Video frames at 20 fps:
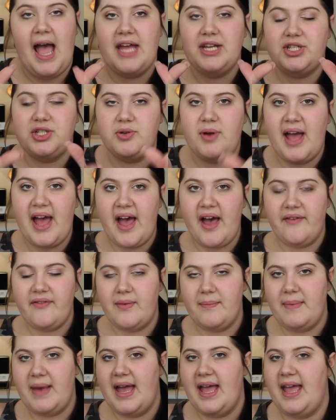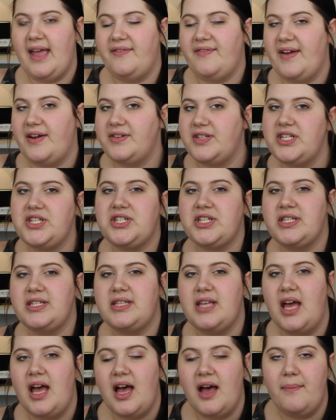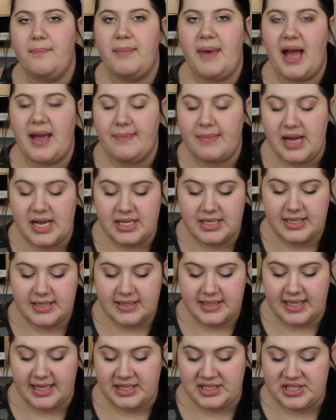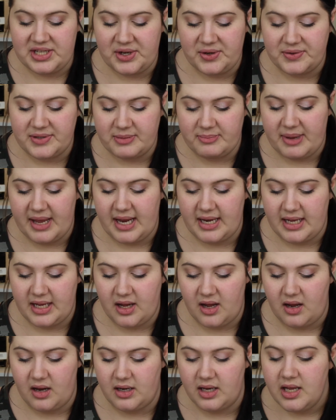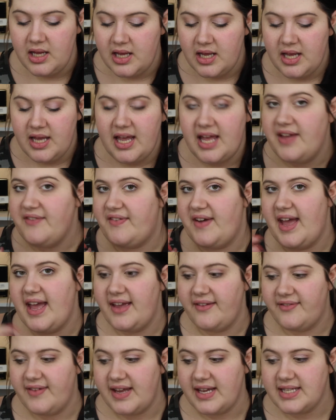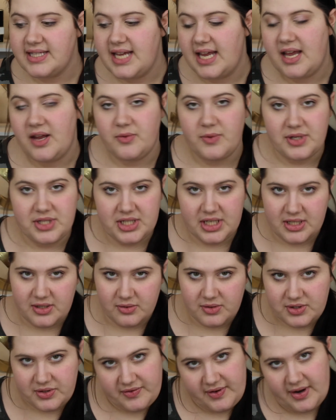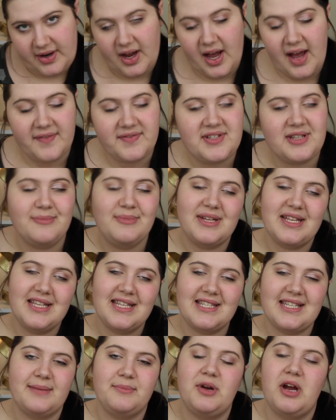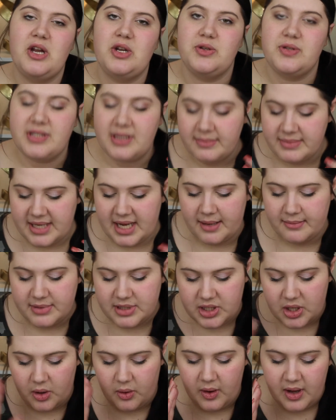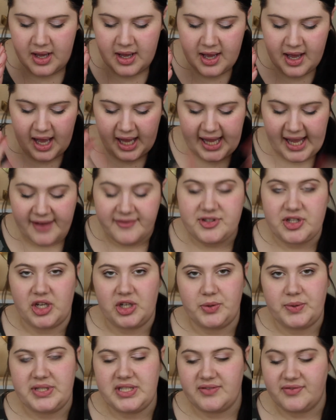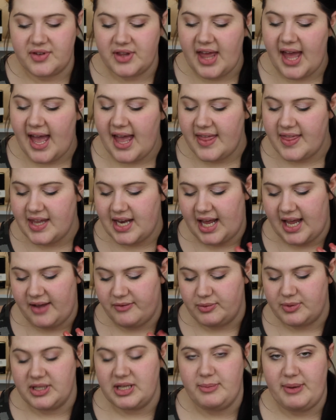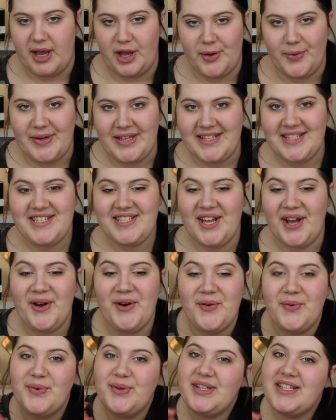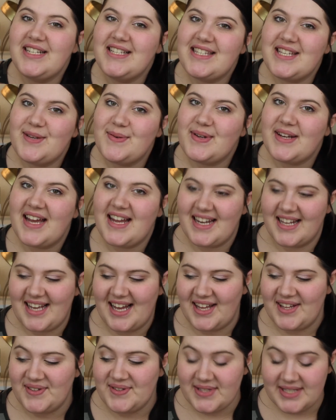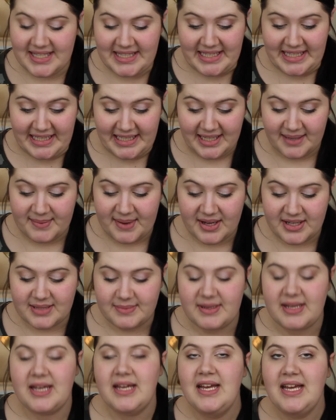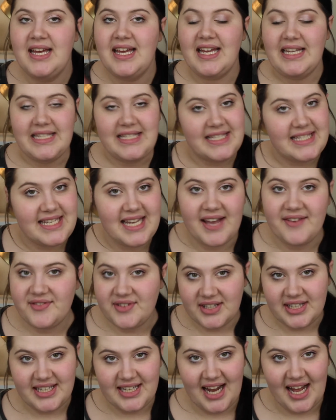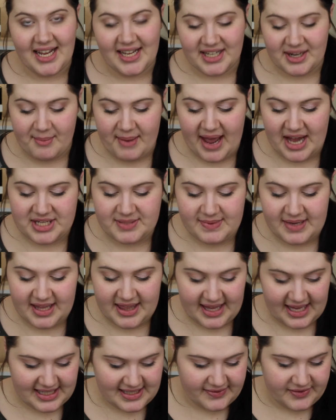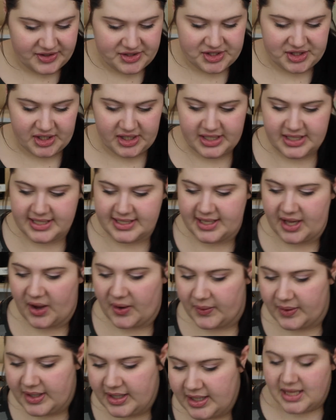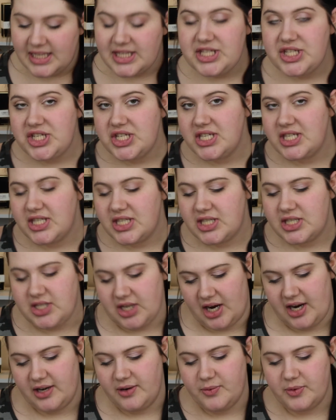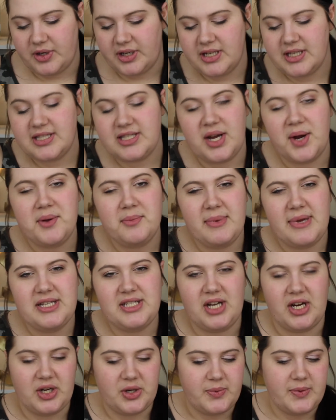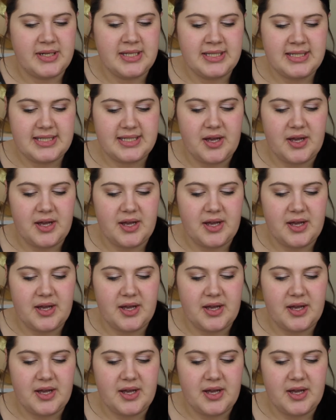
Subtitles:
I do have my foundation set up by my skin tone, depending on if I fake tan, which I don't do very often, but in the summer I do sometimes, so I have dark ones for that, and then I have really pale ones. So we're gonna see what kind of color this is gonna come out to me. It's definitely not gonna match me, that's for sure. So let's just start. We're gonna start with my dark ones.